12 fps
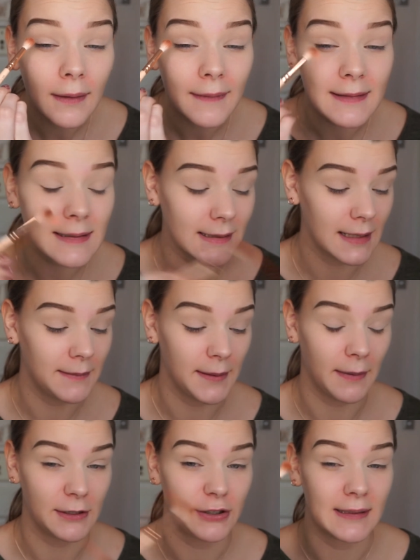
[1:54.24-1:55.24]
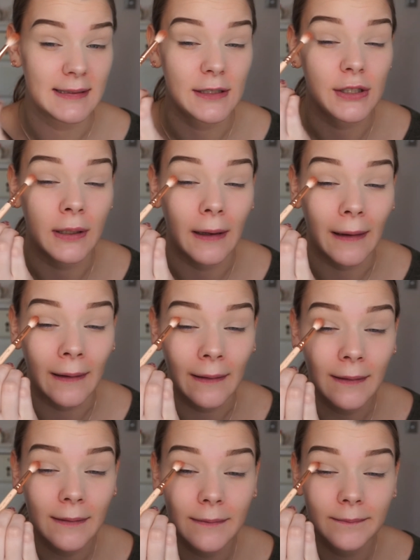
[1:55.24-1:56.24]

This is going to be my transition colour.